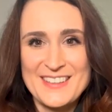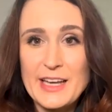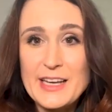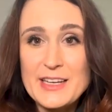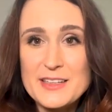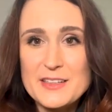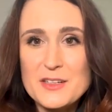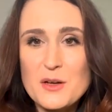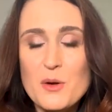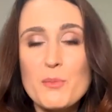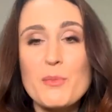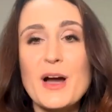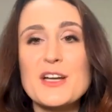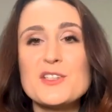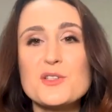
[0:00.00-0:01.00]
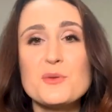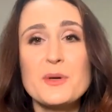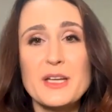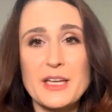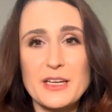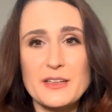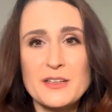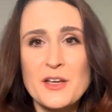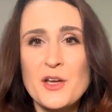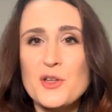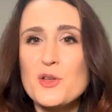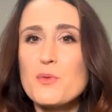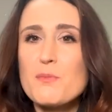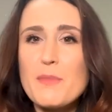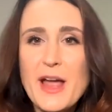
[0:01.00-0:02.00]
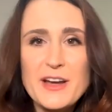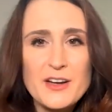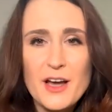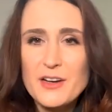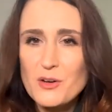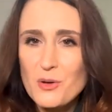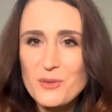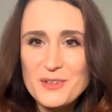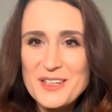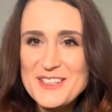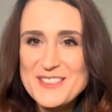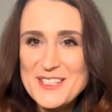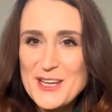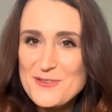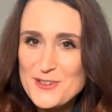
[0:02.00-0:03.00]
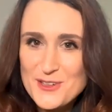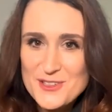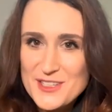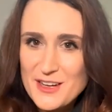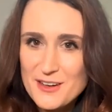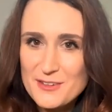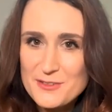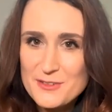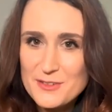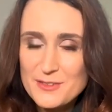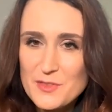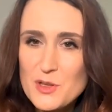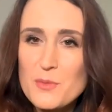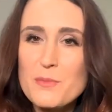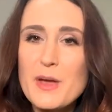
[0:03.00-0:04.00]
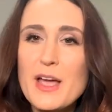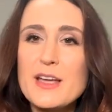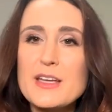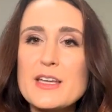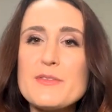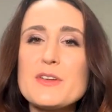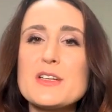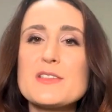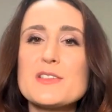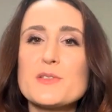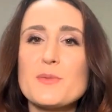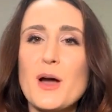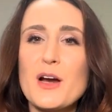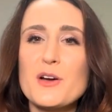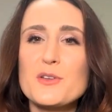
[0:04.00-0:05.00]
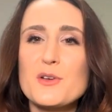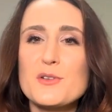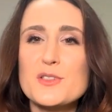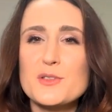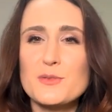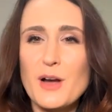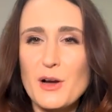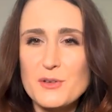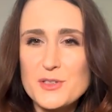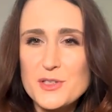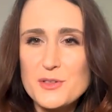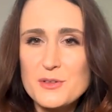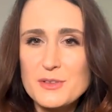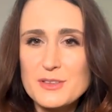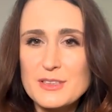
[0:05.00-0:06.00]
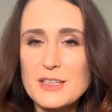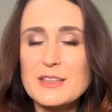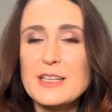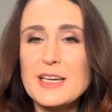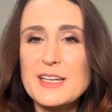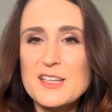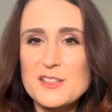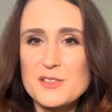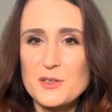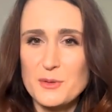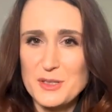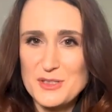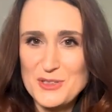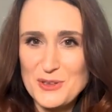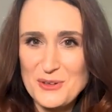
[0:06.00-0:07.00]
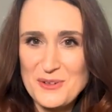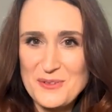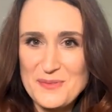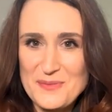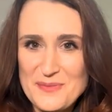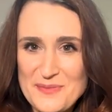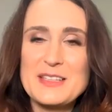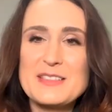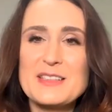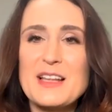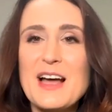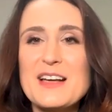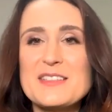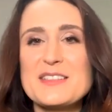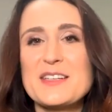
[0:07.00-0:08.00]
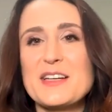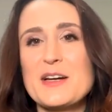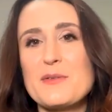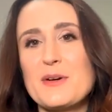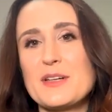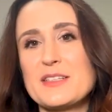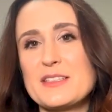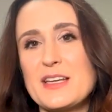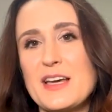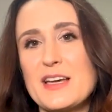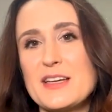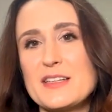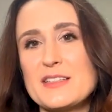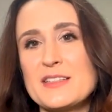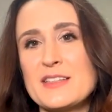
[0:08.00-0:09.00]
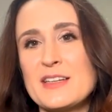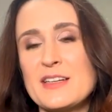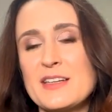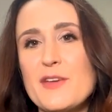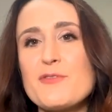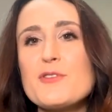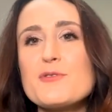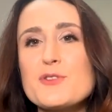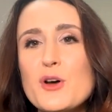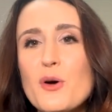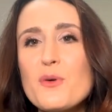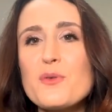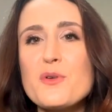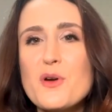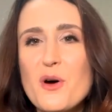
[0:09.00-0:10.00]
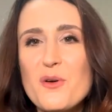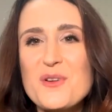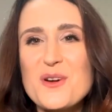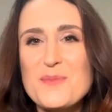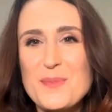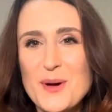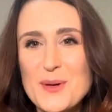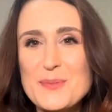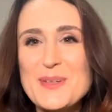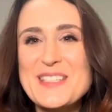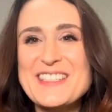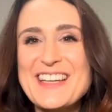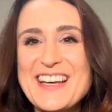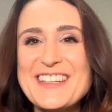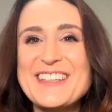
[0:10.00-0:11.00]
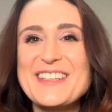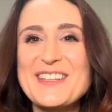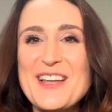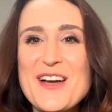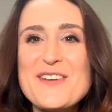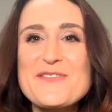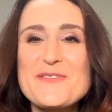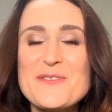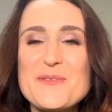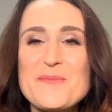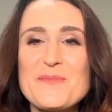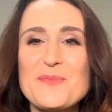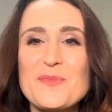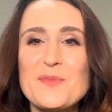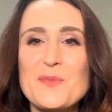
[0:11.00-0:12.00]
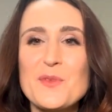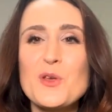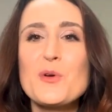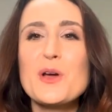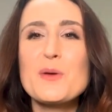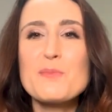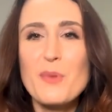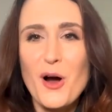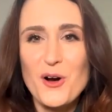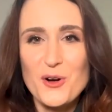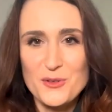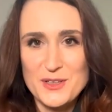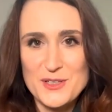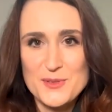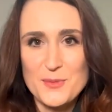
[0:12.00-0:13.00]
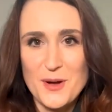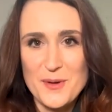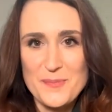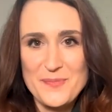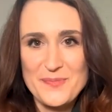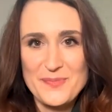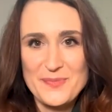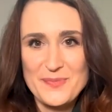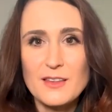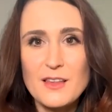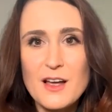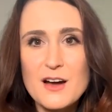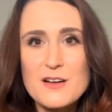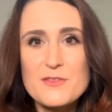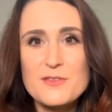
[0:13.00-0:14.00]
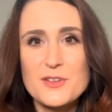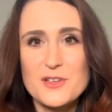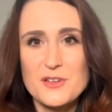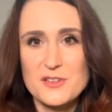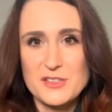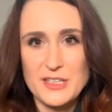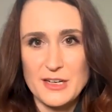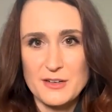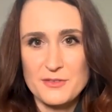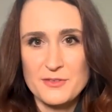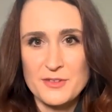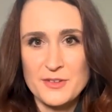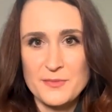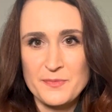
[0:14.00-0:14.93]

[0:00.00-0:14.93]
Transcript: And by doing it, you may not only save yourself, you may even inspire those around you that they can do it too. This last thing I want to say is if you don't know your purpose yet in life, you can borrow this one. Love yourself.